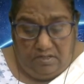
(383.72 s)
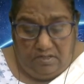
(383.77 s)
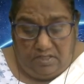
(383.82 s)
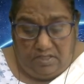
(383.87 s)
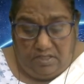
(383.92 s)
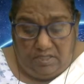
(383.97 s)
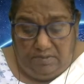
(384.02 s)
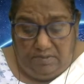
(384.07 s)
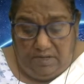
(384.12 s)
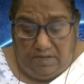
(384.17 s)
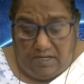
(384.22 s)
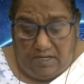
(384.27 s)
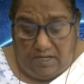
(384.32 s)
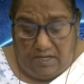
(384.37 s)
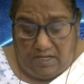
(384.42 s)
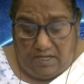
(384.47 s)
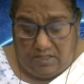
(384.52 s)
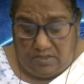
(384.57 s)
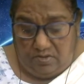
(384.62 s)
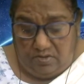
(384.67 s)
CBI
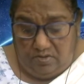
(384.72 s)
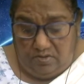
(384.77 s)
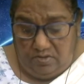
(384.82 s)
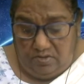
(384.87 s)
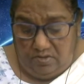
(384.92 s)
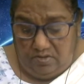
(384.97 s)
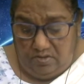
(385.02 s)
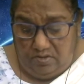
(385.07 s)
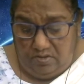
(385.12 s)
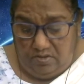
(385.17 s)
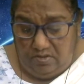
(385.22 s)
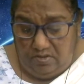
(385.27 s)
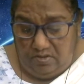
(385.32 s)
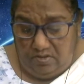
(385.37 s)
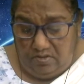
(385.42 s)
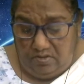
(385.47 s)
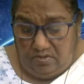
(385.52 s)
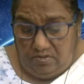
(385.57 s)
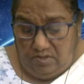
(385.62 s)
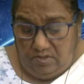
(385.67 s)
has to
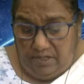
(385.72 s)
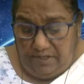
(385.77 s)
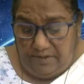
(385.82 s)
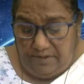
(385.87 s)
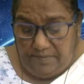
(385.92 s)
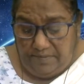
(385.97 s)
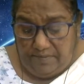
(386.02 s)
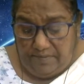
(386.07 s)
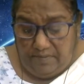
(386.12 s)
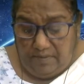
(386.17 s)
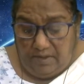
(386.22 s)
do in.